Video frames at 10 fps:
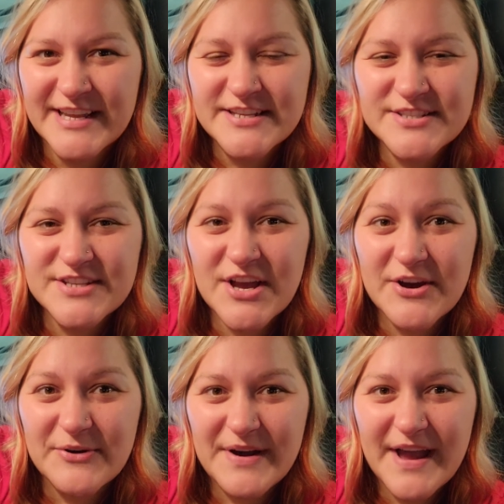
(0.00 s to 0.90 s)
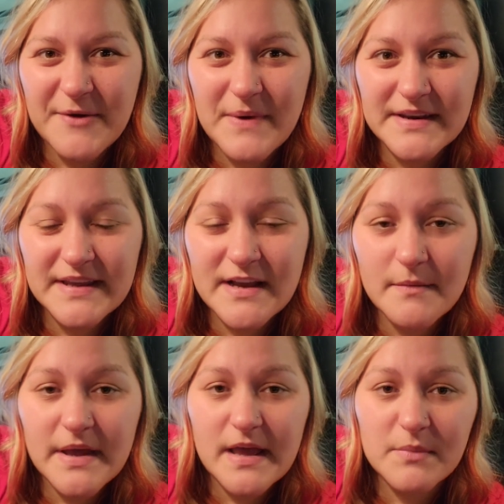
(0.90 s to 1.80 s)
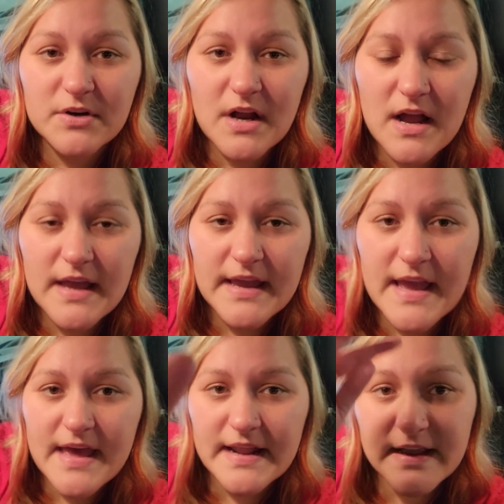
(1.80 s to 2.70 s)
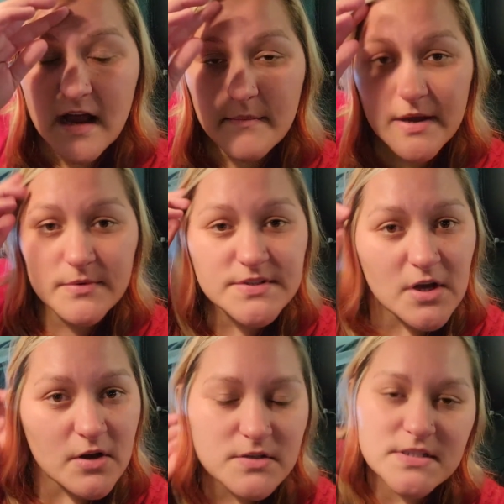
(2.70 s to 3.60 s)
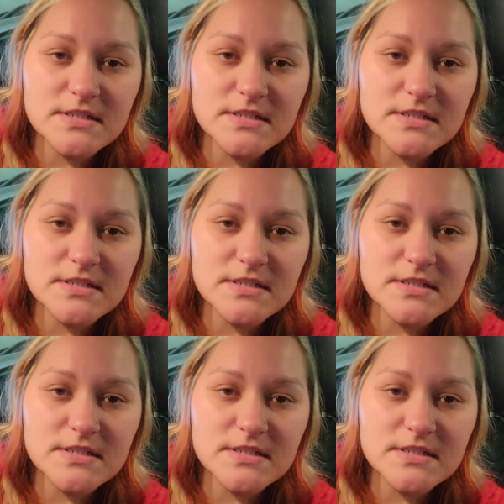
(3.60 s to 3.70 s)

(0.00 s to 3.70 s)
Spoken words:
So I went and I got my MRI and I got my results.